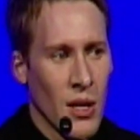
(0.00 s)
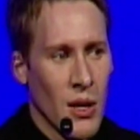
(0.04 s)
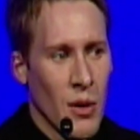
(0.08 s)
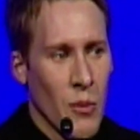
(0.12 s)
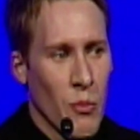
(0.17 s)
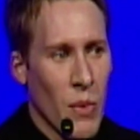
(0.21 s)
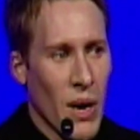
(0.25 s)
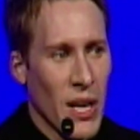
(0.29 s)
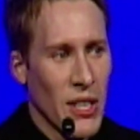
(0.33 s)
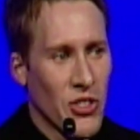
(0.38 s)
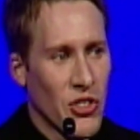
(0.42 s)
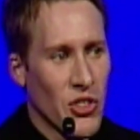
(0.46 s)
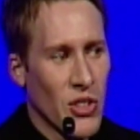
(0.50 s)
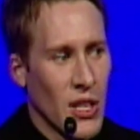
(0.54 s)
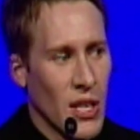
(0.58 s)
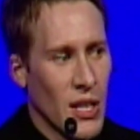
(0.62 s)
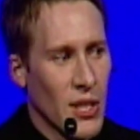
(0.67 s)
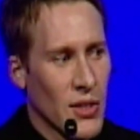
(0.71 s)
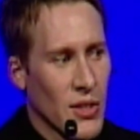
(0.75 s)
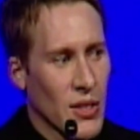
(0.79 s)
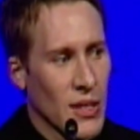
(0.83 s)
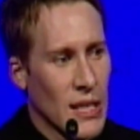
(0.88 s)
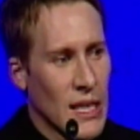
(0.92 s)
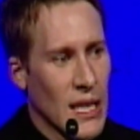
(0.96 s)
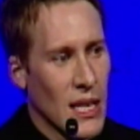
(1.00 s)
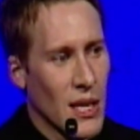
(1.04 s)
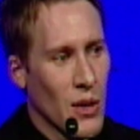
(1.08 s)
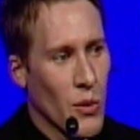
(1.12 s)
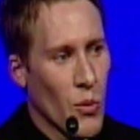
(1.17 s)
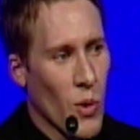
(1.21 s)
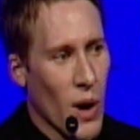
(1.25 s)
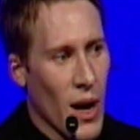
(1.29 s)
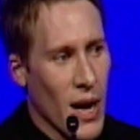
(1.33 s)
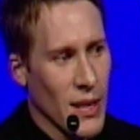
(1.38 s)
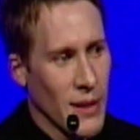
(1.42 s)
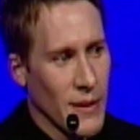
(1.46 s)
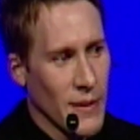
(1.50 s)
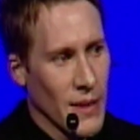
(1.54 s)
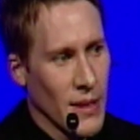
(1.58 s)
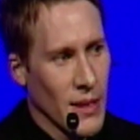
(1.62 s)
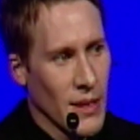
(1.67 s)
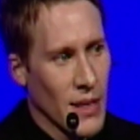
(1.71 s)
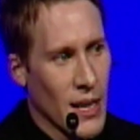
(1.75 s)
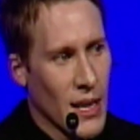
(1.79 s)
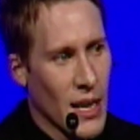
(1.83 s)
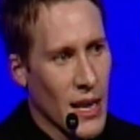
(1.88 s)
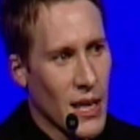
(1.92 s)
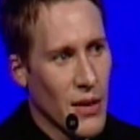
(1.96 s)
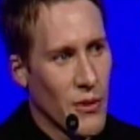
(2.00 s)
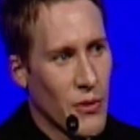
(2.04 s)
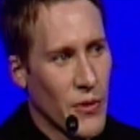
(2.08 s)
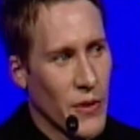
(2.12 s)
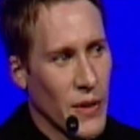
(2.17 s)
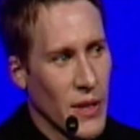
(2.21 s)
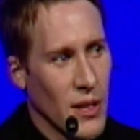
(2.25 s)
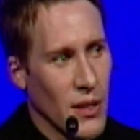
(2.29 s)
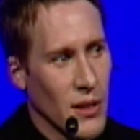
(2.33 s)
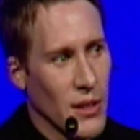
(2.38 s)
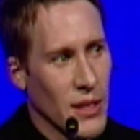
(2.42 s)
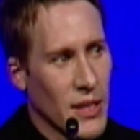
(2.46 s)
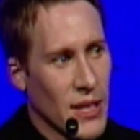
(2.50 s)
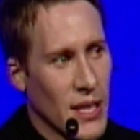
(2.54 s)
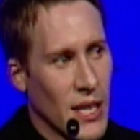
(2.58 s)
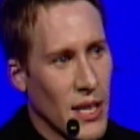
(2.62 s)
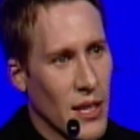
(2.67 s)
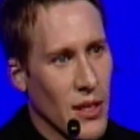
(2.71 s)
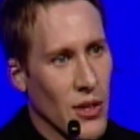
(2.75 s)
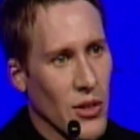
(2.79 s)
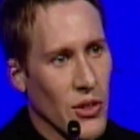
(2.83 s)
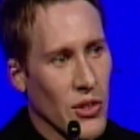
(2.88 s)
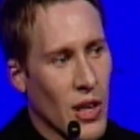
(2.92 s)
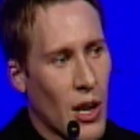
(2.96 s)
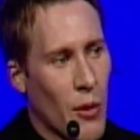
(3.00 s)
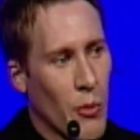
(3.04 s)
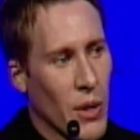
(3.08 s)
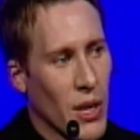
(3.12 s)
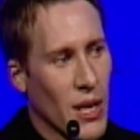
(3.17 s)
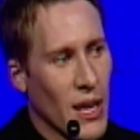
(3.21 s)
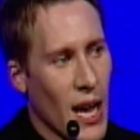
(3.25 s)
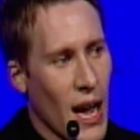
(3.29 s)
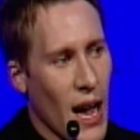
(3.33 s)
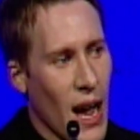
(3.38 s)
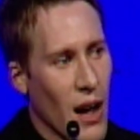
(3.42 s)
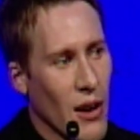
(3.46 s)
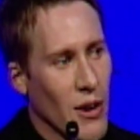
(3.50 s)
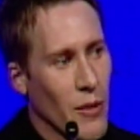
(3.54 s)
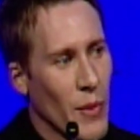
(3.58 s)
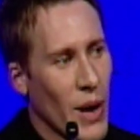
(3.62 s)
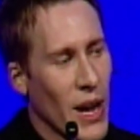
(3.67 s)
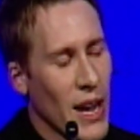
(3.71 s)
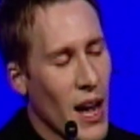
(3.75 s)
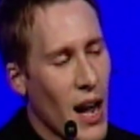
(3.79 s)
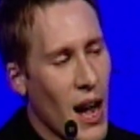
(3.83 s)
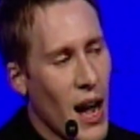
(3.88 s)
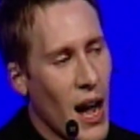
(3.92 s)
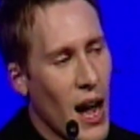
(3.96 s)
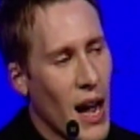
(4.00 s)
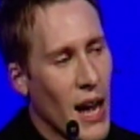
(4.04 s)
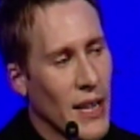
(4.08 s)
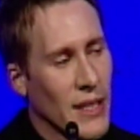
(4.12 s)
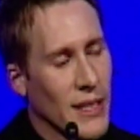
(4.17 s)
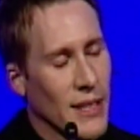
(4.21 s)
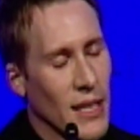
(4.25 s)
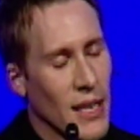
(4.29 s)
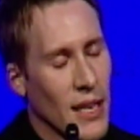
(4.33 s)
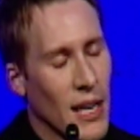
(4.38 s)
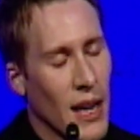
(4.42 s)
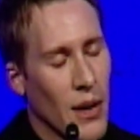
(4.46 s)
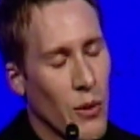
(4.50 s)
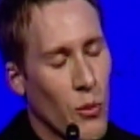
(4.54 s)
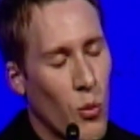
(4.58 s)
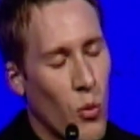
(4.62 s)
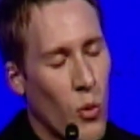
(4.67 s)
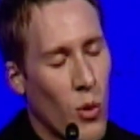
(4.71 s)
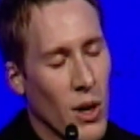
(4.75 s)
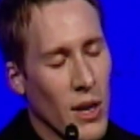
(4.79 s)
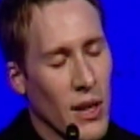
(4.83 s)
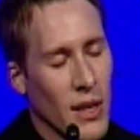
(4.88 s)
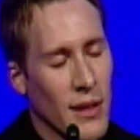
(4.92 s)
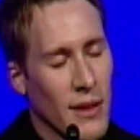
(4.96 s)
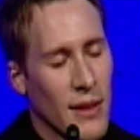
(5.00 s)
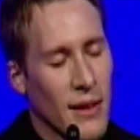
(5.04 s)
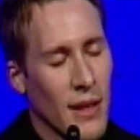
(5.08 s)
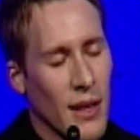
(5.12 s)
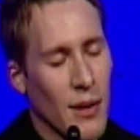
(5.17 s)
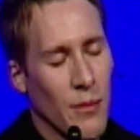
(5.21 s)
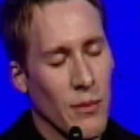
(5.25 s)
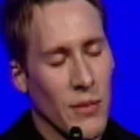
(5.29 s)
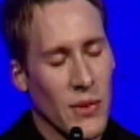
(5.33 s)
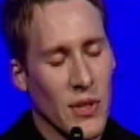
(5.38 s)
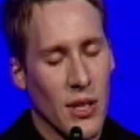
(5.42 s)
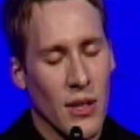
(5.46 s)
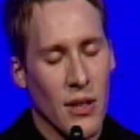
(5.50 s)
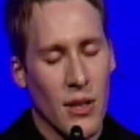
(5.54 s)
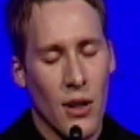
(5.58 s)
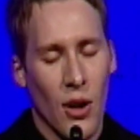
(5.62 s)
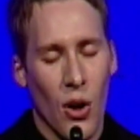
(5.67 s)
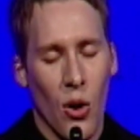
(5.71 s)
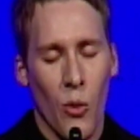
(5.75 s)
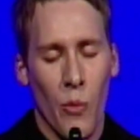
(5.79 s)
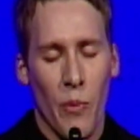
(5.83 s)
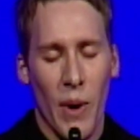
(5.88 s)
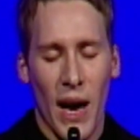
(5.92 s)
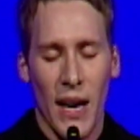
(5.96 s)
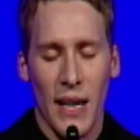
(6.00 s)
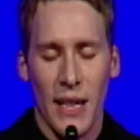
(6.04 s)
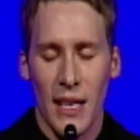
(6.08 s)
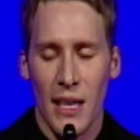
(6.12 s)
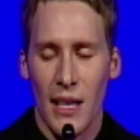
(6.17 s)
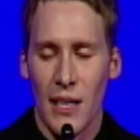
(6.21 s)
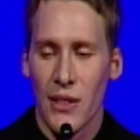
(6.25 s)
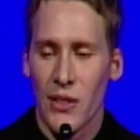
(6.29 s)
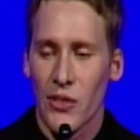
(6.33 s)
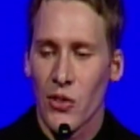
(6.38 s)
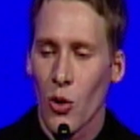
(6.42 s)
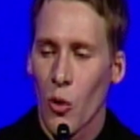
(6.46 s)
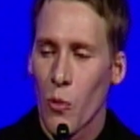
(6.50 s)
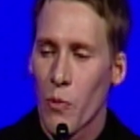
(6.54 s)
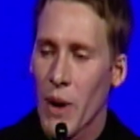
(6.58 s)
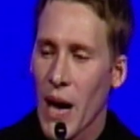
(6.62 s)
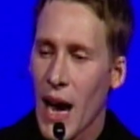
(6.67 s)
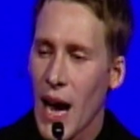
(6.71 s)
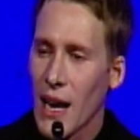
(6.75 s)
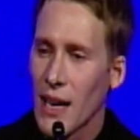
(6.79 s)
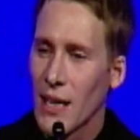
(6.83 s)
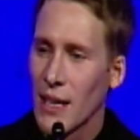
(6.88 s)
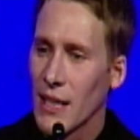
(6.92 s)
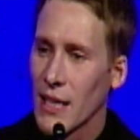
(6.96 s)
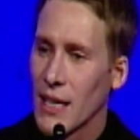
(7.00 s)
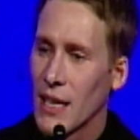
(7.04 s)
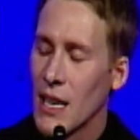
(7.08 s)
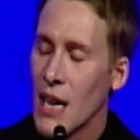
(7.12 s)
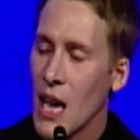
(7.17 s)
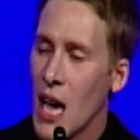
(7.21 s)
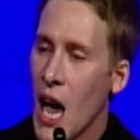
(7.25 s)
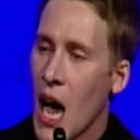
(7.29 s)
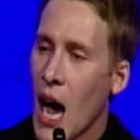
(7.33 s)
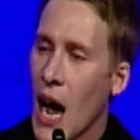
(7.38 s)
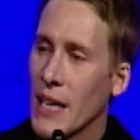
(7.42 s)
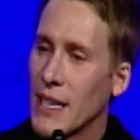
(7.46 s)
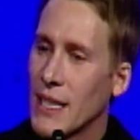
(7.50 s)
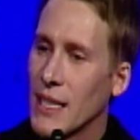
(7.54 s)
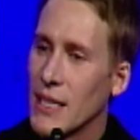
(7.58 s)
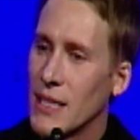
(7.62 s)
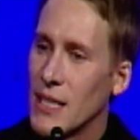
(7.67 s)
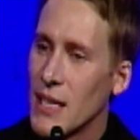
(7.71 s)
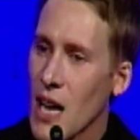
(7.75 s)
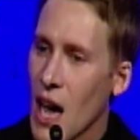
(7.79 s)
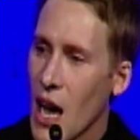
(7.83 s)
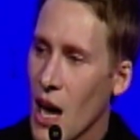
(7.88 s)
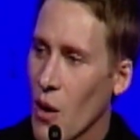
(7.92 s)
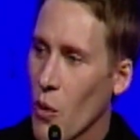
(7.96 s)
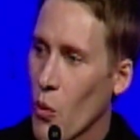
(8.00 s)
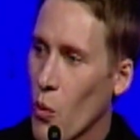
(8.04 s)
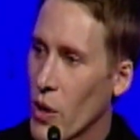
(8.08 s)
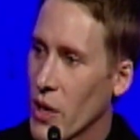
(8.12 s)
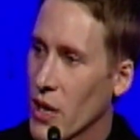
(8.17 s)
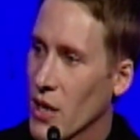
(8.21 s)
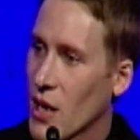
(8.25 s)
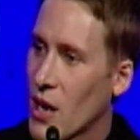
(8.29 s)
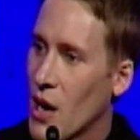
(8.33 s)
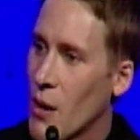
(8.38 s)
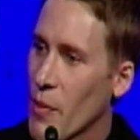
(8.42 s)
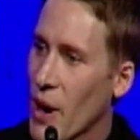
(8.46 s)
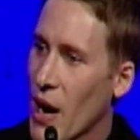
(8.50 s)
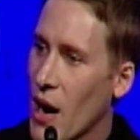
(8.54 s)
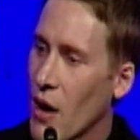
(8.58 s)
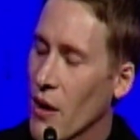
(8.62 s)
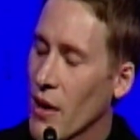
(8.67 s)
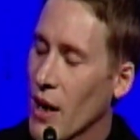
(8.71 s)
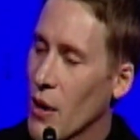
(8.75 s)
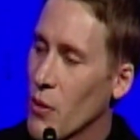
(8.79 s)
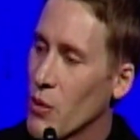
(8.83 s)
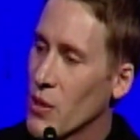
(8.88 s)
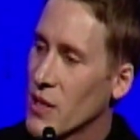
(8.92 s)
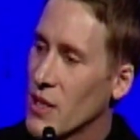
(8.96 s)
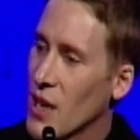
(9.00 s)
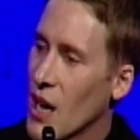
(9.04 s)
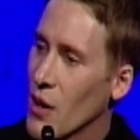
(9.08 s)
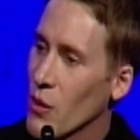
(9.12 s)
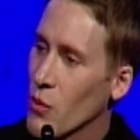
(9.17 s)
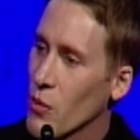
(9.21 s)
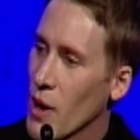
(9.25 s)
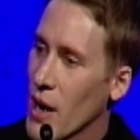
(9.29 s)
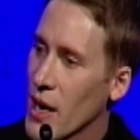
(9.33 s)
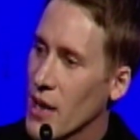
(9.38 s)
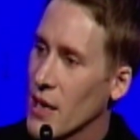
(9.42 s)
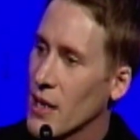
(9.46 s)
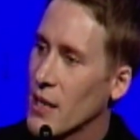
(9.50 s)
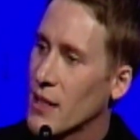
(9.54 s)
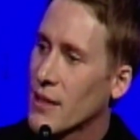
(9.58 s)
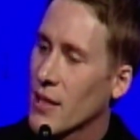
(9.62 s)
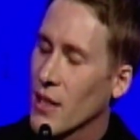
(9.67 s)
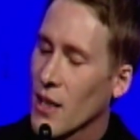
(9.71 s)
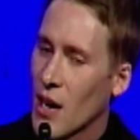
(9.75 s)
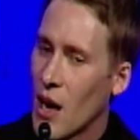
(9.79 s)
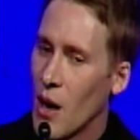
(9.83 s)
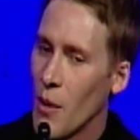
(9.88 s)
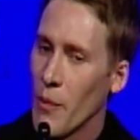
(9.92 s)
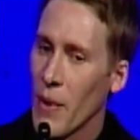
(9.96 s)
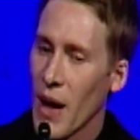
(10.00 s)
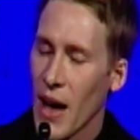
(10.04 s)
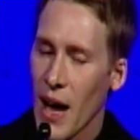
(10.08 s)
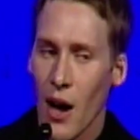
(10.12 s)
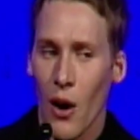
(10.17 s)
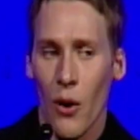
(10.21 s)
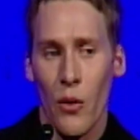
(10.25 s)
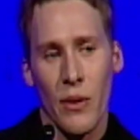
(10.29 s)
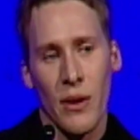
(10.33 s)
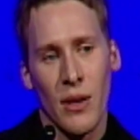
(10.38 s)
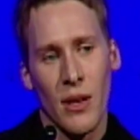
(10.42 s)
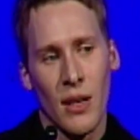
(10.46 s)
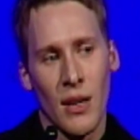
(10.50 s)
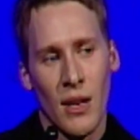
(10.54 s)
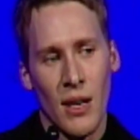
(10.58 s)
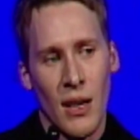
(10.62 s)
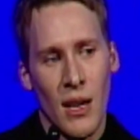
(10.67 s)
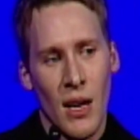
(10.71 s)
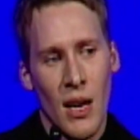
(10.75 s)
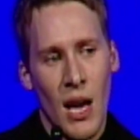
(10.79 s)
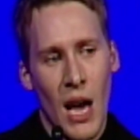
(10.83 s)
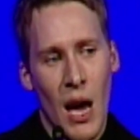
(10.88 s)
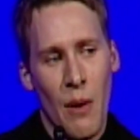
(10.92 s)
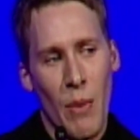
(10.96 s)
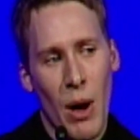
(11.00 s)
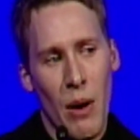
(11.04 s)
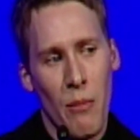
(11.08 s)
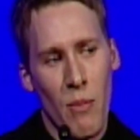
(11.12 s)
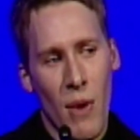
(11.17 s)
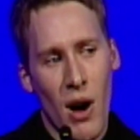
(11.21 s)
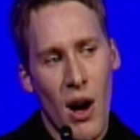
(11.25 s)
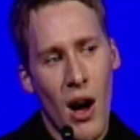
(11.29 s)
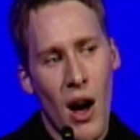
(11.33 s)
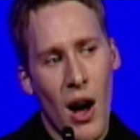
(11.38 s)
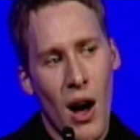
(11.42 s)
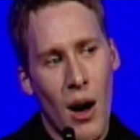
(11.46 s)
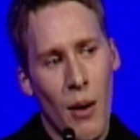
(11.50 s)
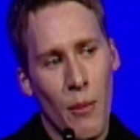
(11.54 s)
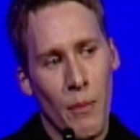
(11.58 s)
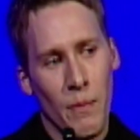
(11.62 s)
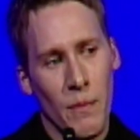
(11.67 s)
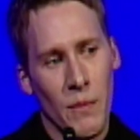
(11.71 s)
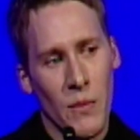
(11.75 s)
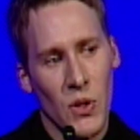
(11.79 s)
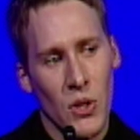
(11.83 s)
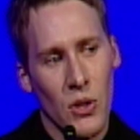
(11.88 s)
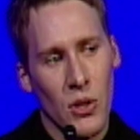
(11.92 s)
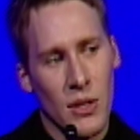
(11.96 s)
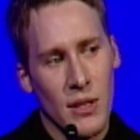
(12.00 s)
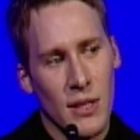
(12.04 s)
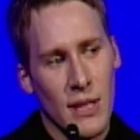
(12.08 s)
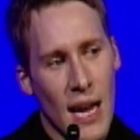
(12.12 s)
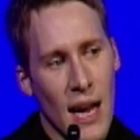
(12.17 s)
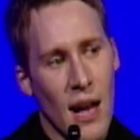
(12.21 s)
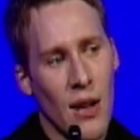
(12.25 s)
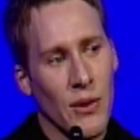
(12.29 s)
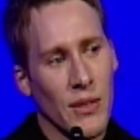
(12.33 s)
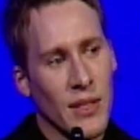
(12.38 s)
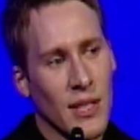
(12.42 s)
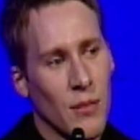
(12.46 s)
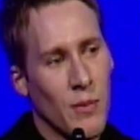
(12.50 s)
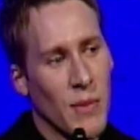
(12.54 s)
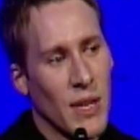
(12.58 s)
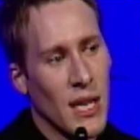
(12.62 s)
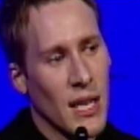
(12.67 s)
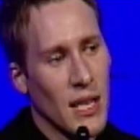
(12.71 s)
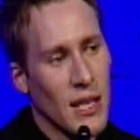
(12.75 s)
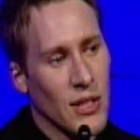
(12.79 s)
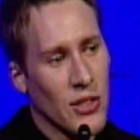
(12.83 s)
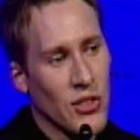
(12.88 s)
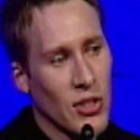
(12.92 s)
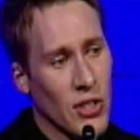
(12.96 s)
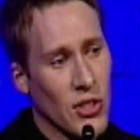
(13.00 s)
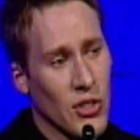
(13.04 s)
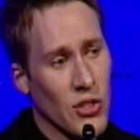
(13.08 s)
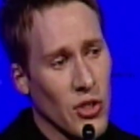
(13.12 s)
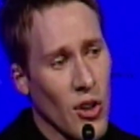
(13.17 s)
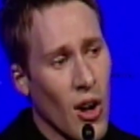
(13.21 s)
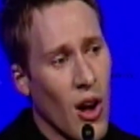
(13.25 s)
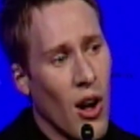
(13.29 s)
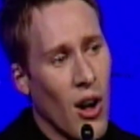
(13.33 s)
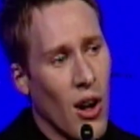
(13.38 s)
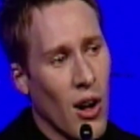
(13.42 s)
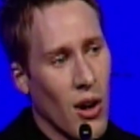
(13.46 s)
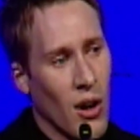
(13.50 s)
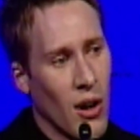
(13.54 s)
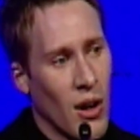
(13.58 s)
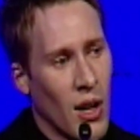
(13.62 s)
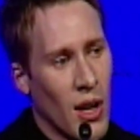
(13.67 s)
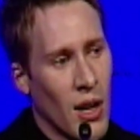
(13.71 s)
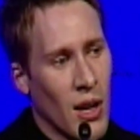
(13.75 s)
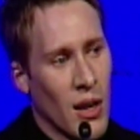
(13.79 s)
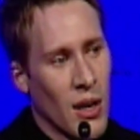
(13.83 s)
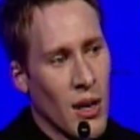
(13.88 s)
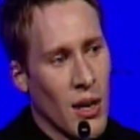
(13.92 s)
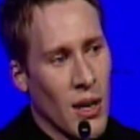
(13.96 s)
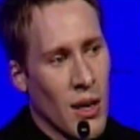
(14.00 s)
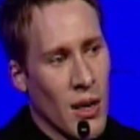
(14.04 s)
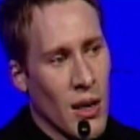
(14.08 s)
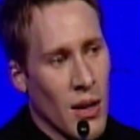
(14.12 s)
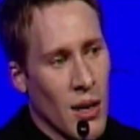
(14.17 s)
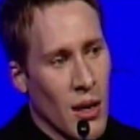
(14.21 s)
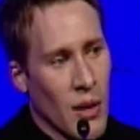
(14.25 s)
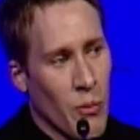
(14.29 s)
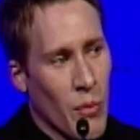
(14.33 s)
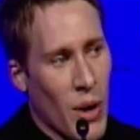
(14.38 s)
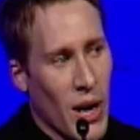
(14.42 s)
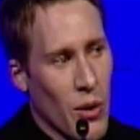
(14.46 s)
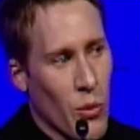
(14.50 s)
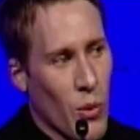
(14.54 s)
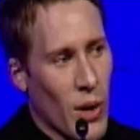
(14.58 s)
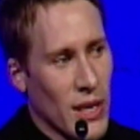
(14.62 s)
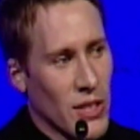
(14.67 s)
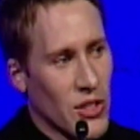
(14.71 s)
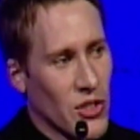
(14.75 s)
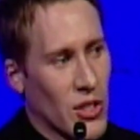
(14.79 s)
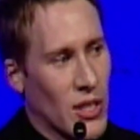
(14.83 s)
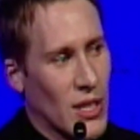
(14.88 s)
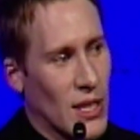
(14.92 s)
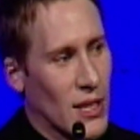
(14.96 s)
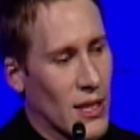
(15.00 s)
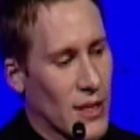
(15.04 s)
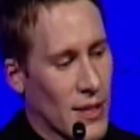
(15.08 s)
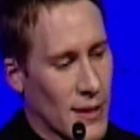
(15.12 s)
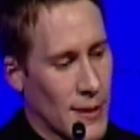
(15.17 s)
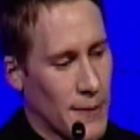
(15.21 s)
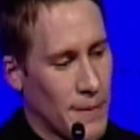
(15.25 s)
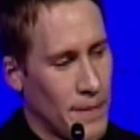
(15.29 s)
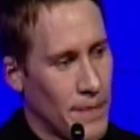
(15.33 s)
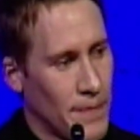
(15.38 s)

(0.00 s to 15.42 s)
my cheeks getting wet. And I could feel the tears coming out of my eyes. And I wanted them to go back in so badly. I did not want to come out. I was not ready to come out. And my mom looked down to me, and she saw my wet cheeks.